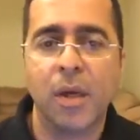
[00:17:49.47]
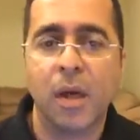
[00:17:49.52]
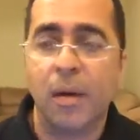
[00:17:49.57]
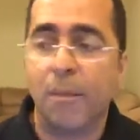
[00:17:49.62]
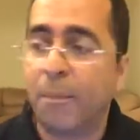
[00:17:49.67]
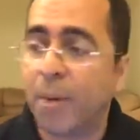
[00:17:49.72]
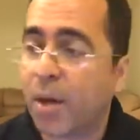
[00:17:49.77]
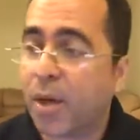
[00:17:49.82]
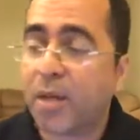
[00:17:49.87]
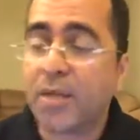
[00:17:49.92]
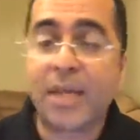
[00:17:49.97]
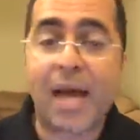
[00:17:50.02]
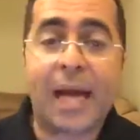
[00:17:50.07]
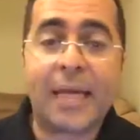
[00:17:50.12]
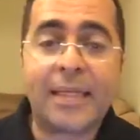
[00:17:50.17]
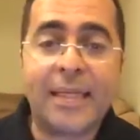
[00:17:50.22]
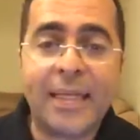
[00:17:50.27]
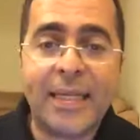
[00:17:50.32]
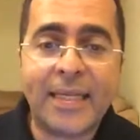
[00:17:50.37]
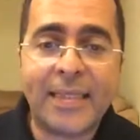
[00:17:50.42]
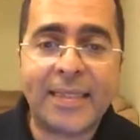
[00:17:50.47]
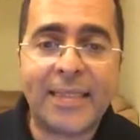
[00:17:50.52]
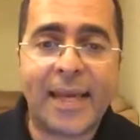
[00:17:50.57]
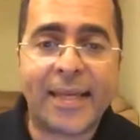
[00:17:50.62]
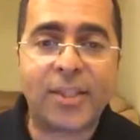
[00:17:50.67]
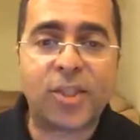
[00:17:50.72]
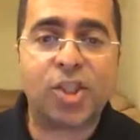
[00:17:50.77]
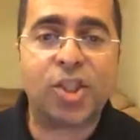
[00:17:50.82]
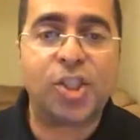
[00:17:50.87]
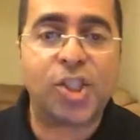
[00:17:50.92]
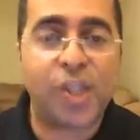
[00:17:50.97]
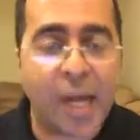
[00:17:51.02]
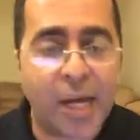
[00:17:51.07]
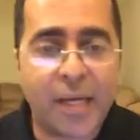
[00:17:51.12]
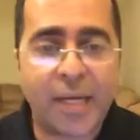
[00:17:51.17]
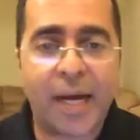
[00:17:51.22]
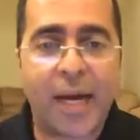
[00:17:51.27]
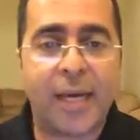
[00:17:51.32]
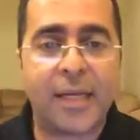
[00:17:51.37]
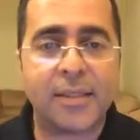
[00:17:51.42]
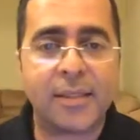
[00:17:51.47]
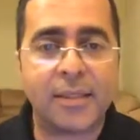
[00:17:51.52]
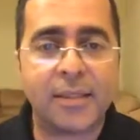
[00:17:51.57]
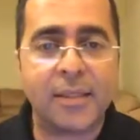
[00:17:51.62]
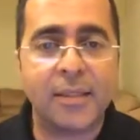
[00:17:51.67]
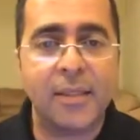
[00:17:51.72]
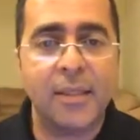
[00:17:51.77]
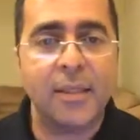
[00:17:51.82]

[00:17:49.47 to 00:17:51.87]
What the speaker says: Because at least they're jackass,